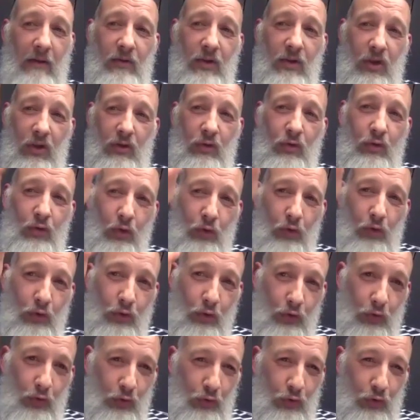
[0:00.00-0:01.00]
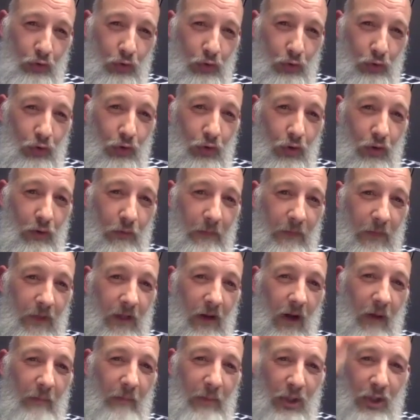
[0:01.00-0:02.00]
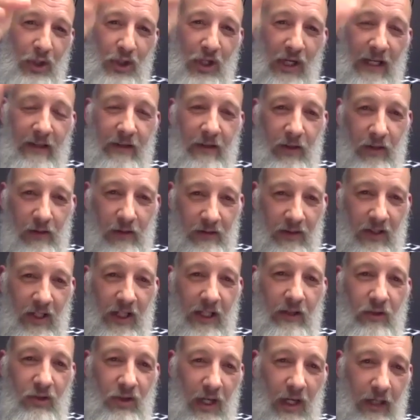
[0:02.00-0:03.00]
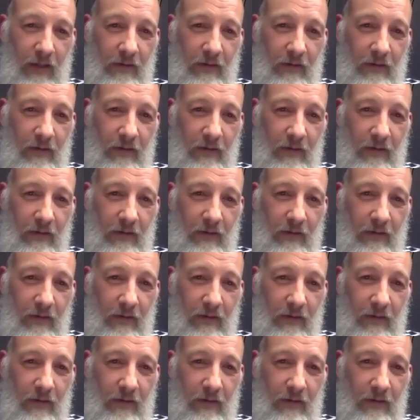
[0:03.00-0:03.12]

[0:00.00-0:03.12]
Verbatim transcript: just like machine gun teaching